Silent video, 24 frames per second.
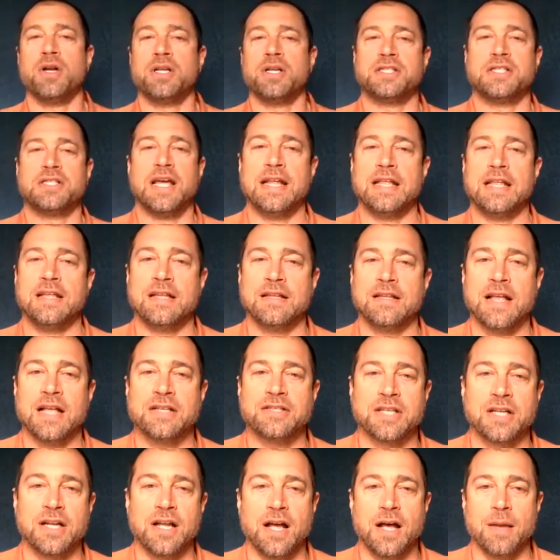to say anything that's
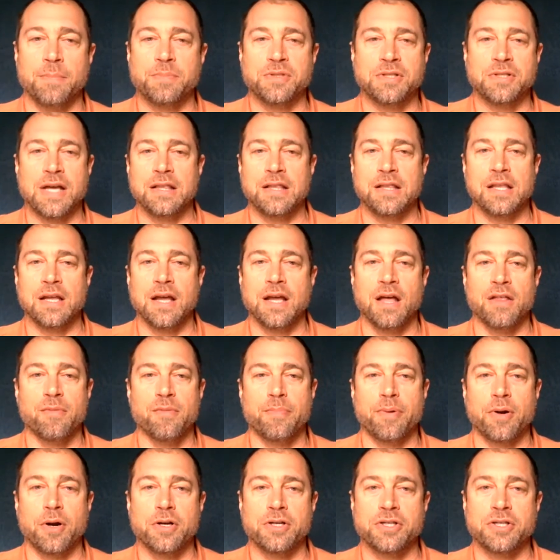going to upset the other
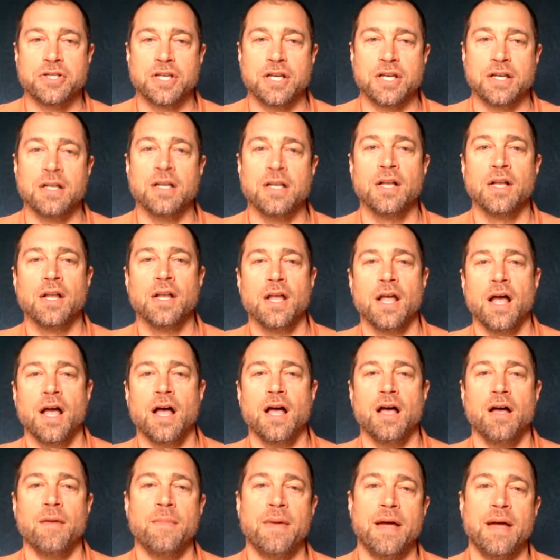person.
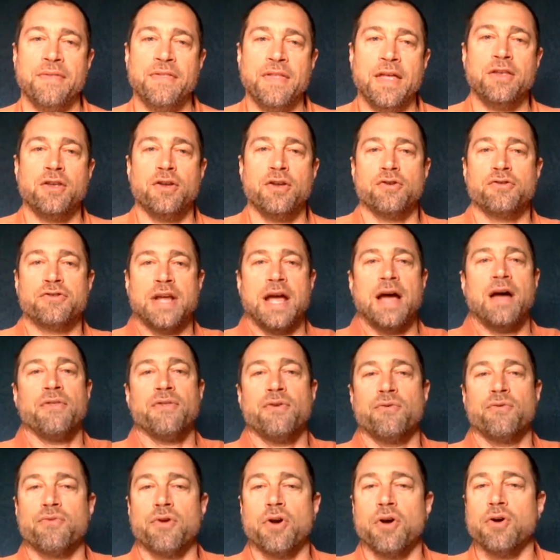And then you're down
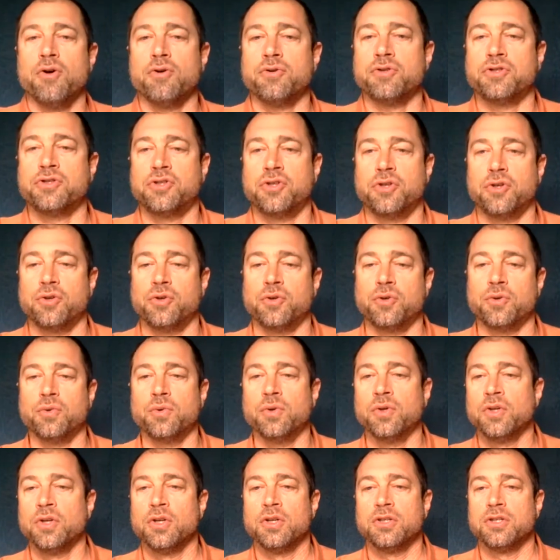the road to
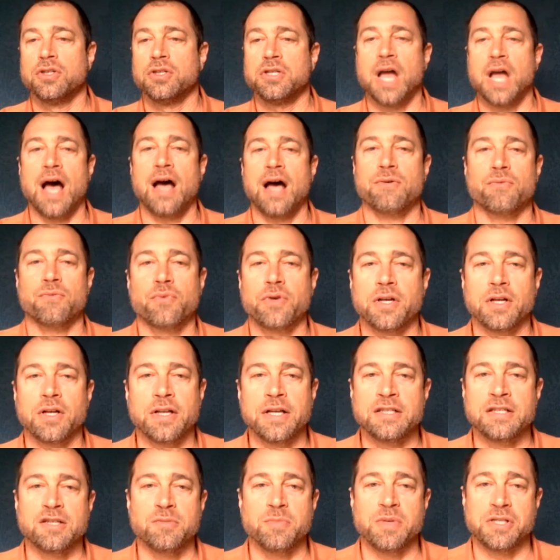not real
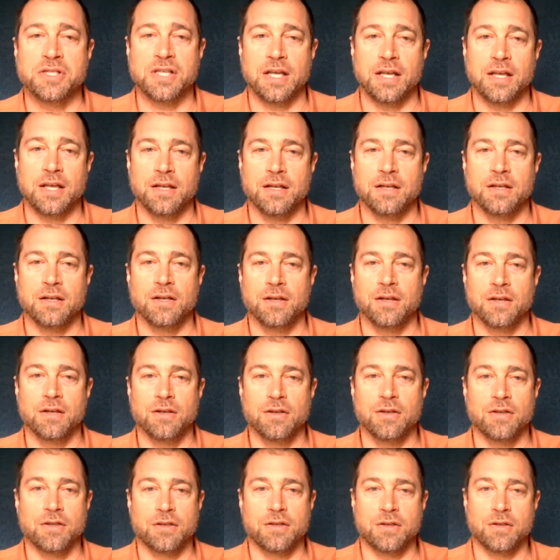intimacy.
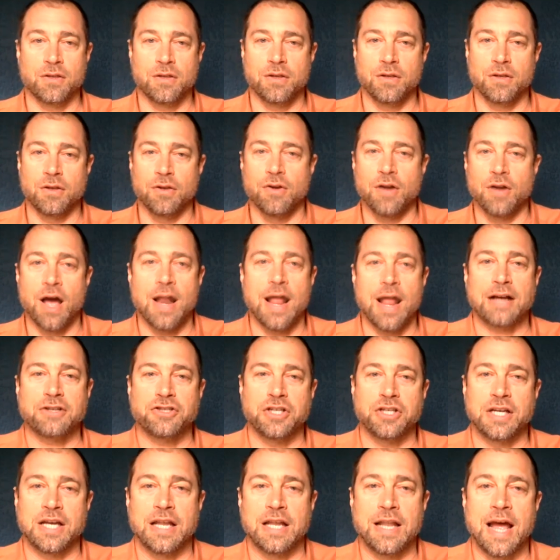You're not
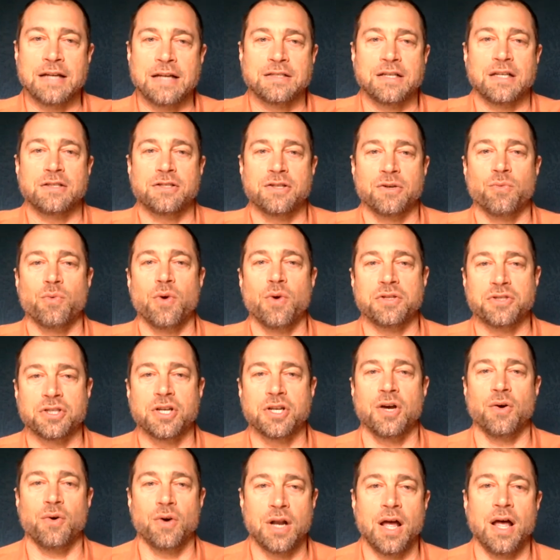actually connecting to what's
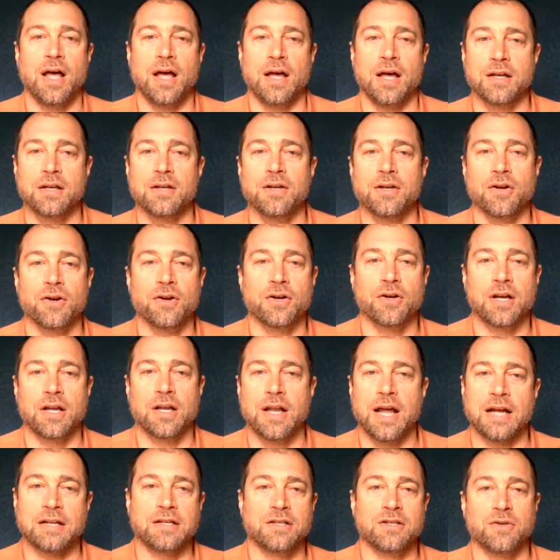going on. You're
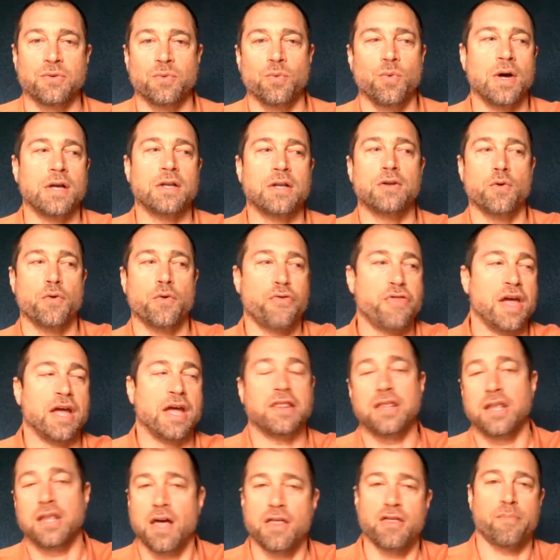connecting to what you think
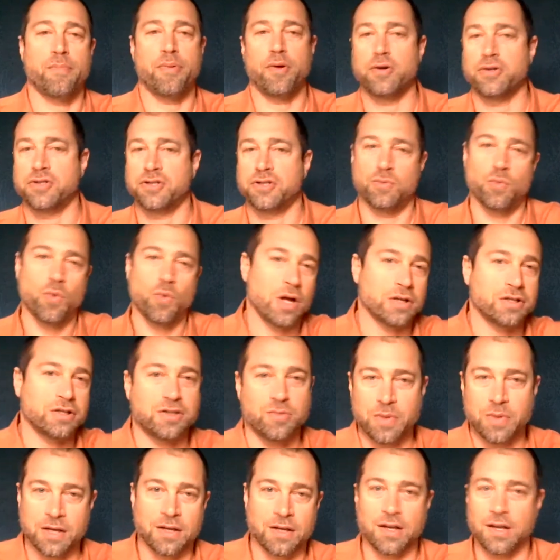the other person wants to
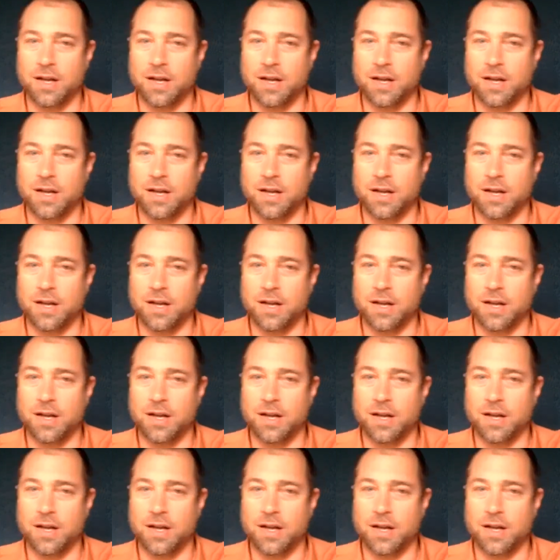be,